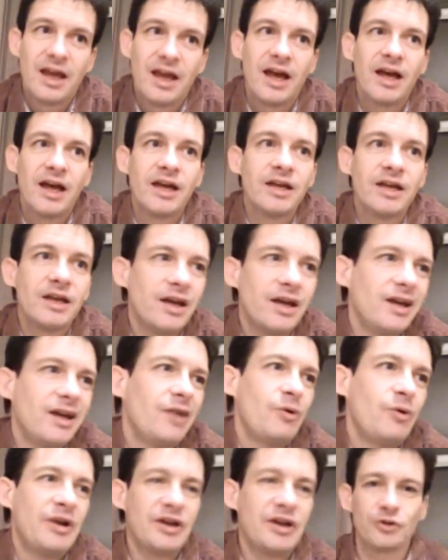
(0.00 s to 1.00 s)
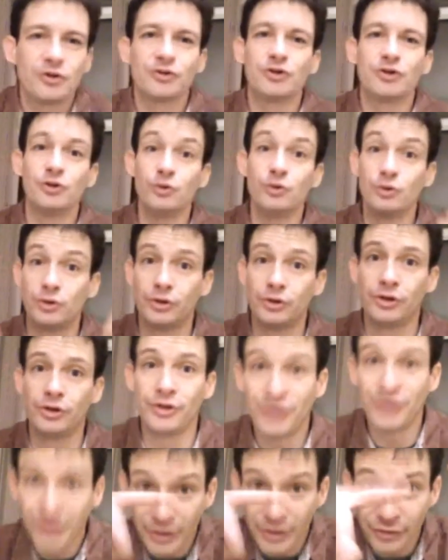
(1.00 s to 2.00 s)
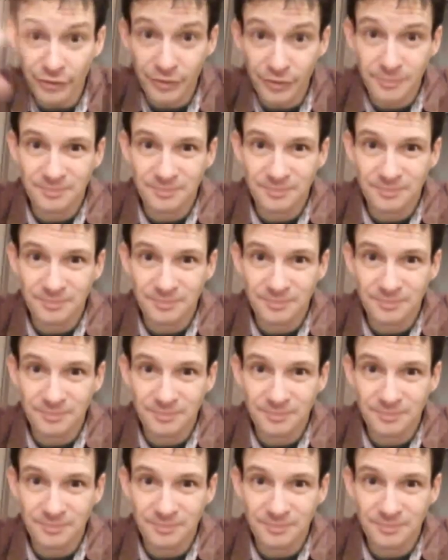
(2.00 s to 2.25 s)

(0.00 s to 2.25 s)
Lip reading: I went on Google Earth.